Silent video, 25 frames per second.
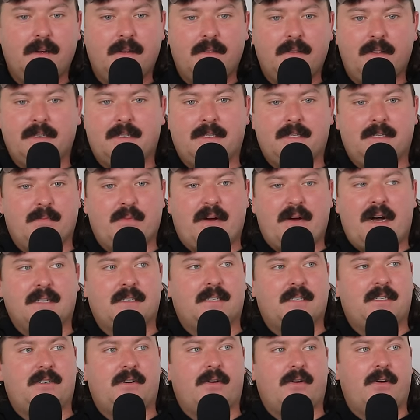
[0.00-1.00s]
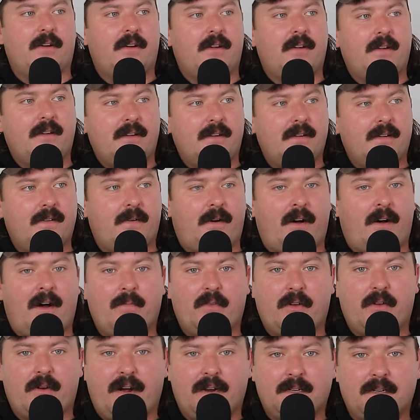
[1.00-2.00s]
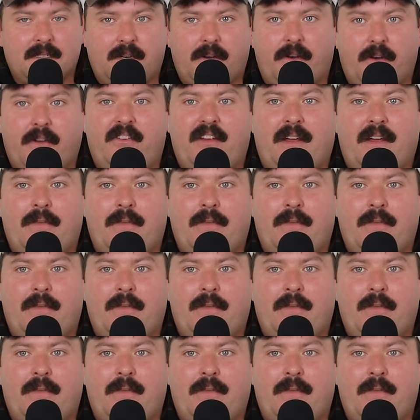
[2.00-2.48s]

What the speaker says: This is a masterstroke. I'm the greatest coach